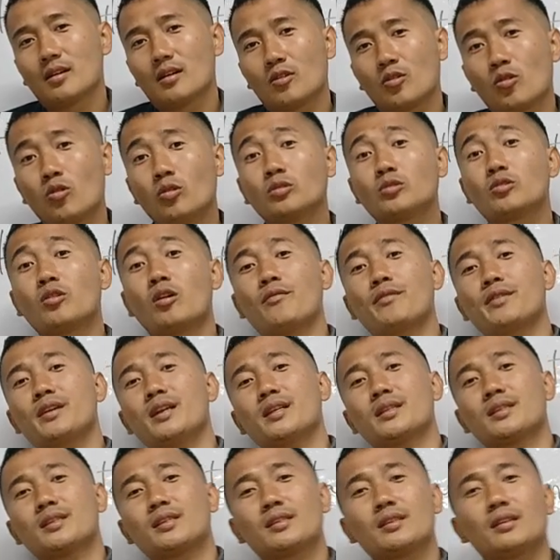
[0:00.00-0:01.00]
good
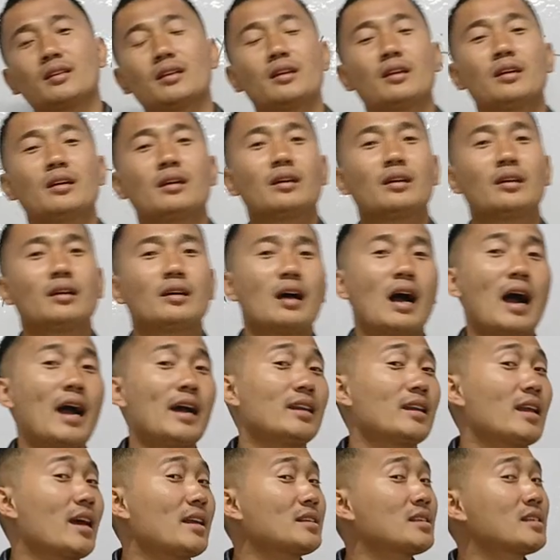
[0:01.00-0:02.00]
governance.
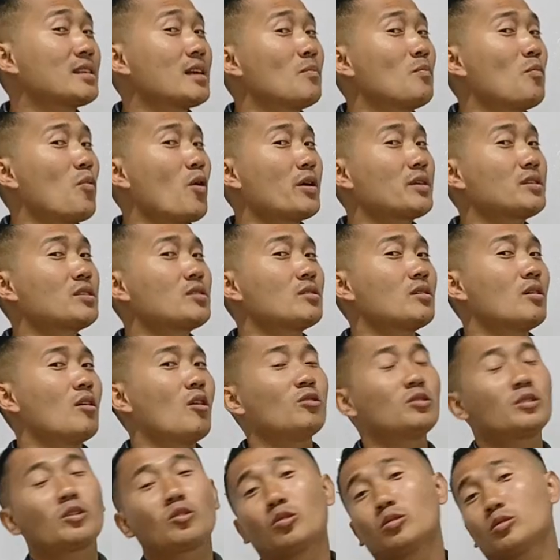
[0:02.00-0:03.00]
Highlight some points
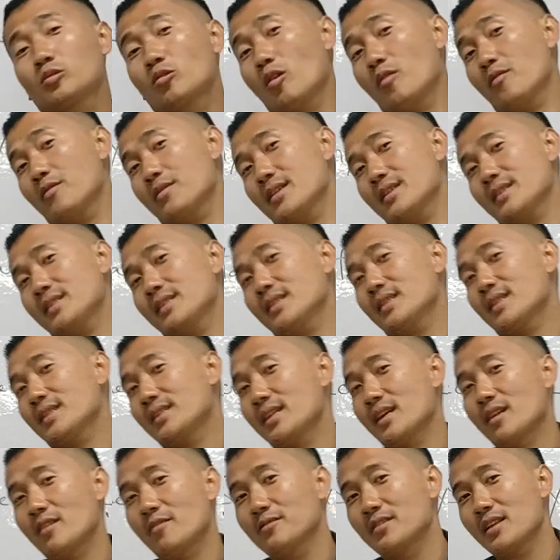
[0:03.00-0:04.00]
on the good governance in the
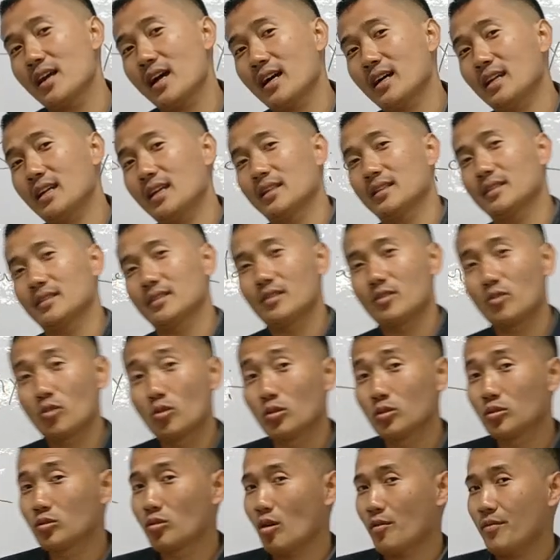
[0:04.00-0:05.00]
state of Nagaland.
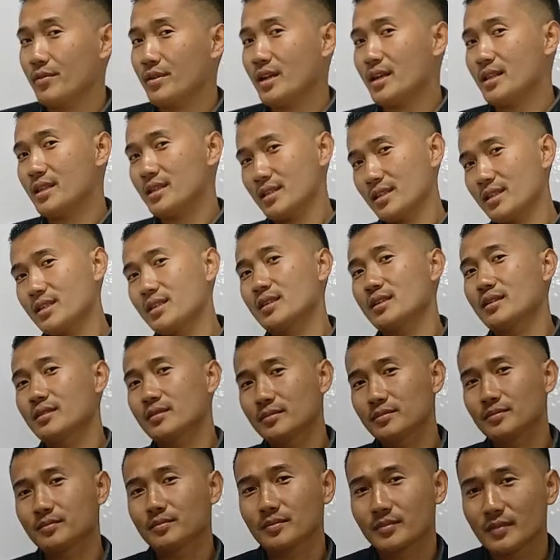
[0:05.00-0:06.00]
Good
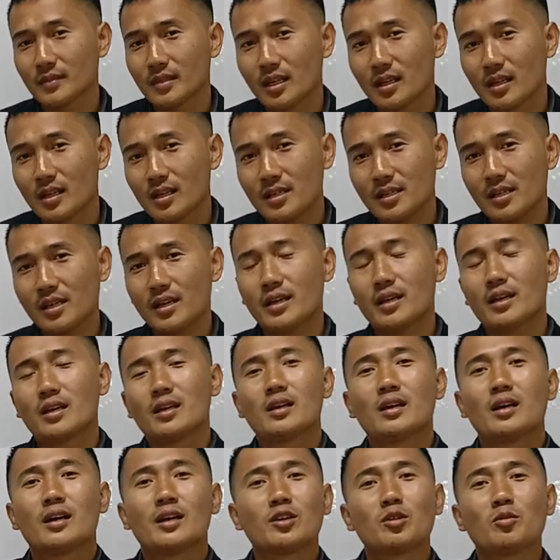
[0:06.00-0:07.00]
governance.
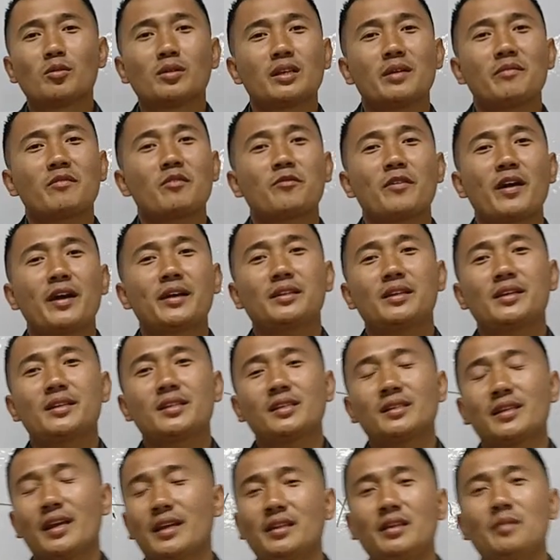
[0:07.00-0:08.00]
See, you will never find this
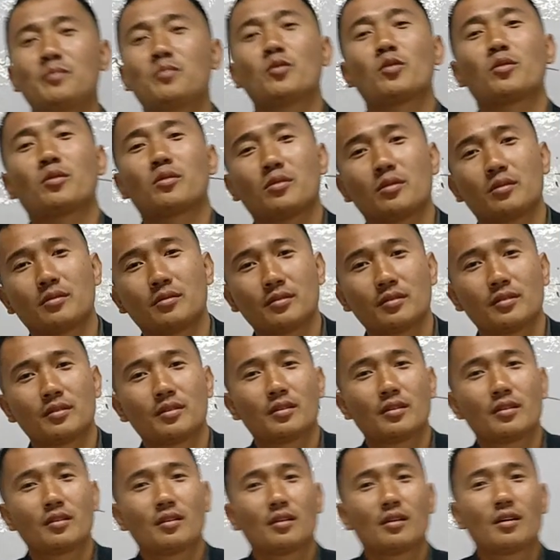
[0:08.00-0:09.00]
in any book.
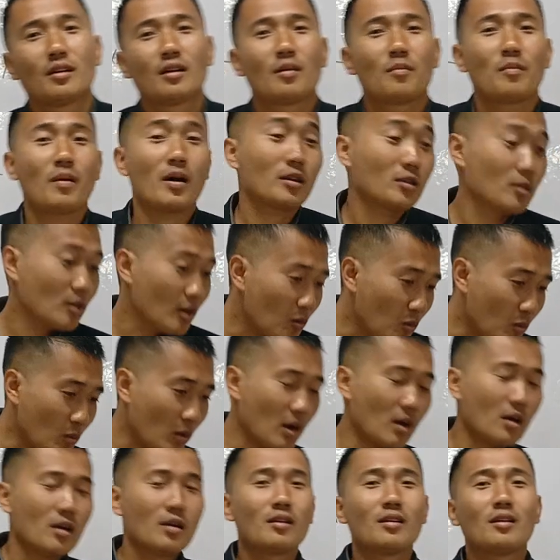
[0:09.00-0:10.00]

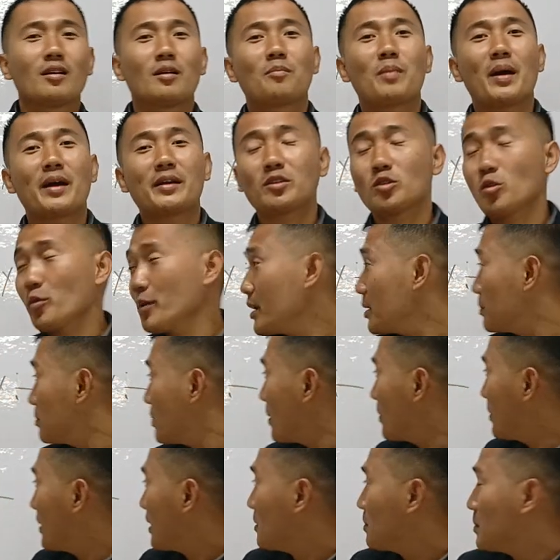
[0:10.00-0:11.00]
But by knowing
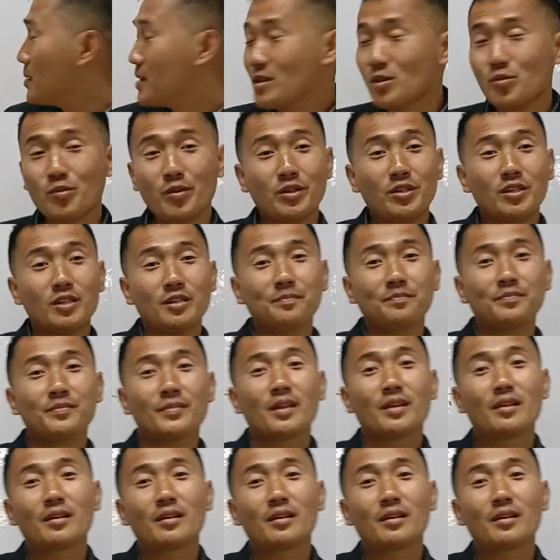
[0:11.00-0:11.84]
public administration,